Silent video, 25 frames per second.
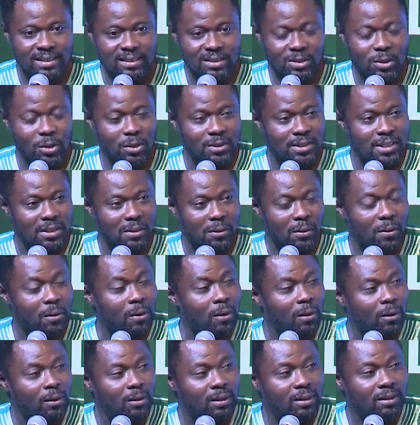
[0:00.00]
got a
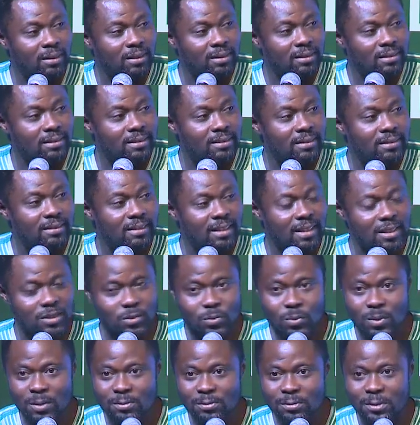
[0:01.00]
call
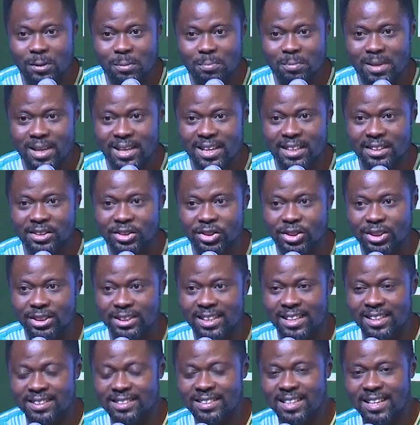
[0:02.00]
last week from LNG
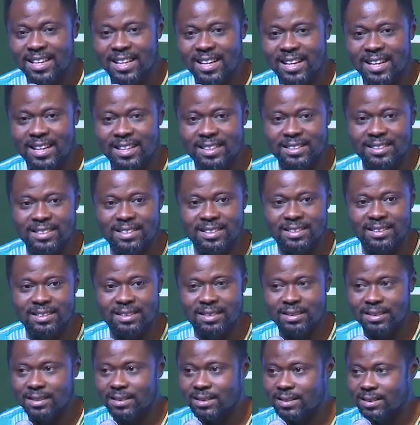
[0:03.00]
that I
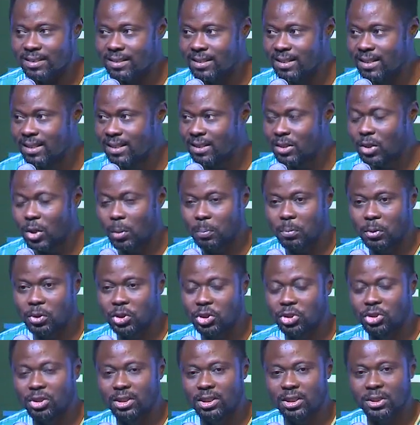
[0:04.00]
had the
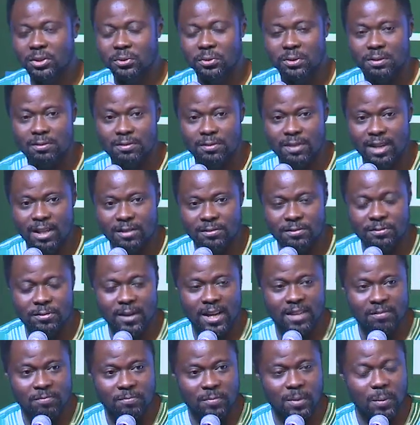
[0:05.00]
opportunity to invite
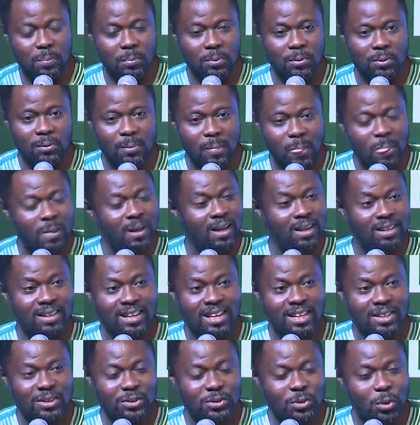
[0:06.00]
5 people, and
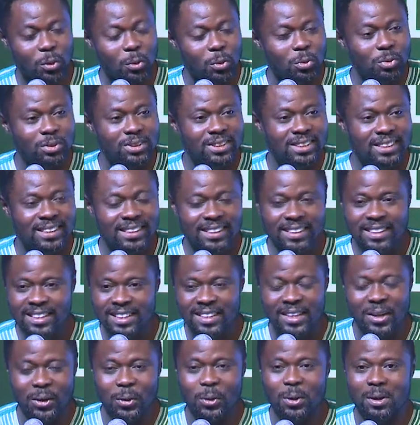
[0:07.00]
I told
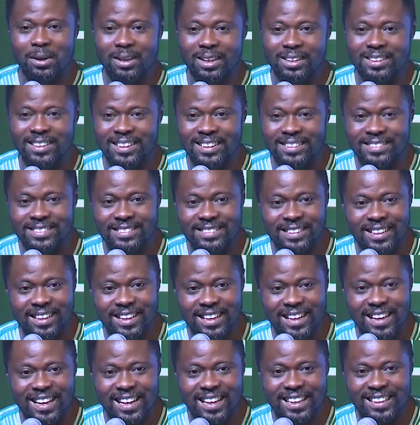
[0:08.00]
the caller that
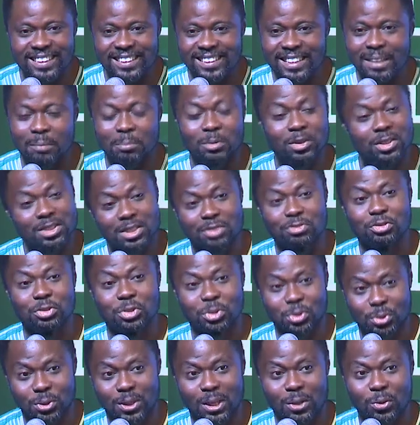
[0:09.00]
I am not even
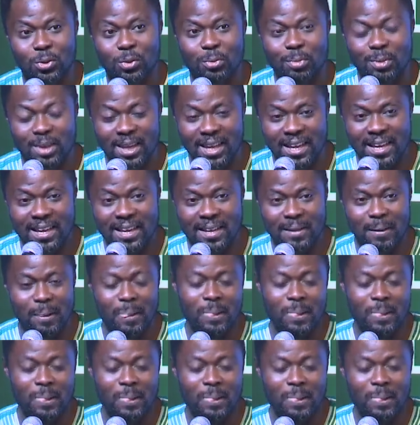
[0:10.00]
sure I would be here.